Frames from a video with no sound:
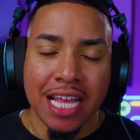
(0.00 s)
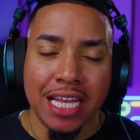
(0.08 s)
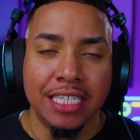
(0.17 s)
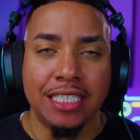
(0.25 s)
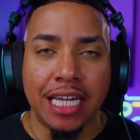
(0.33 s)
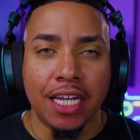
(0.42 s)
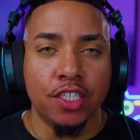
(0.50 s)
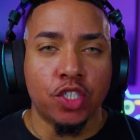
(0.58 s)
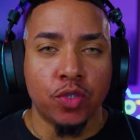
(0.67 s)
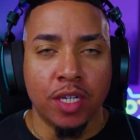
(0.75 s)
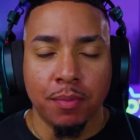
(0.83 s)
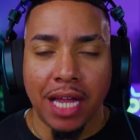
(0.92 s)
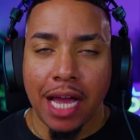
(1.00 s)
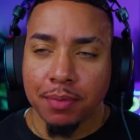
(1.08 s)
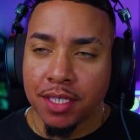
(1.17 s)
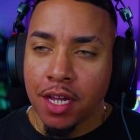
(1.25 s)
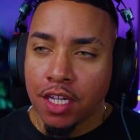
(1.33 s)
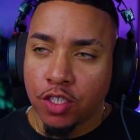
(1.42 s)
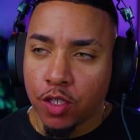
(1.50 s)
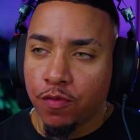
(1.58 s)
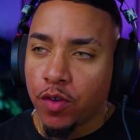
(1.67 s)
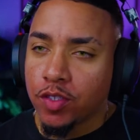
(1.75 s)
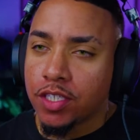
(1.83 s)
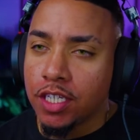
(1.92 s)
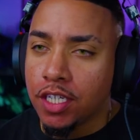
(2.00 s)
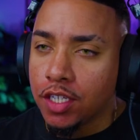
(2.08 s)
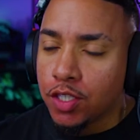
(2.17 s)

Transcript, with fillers: inside of Streamlabs. So the first thing you're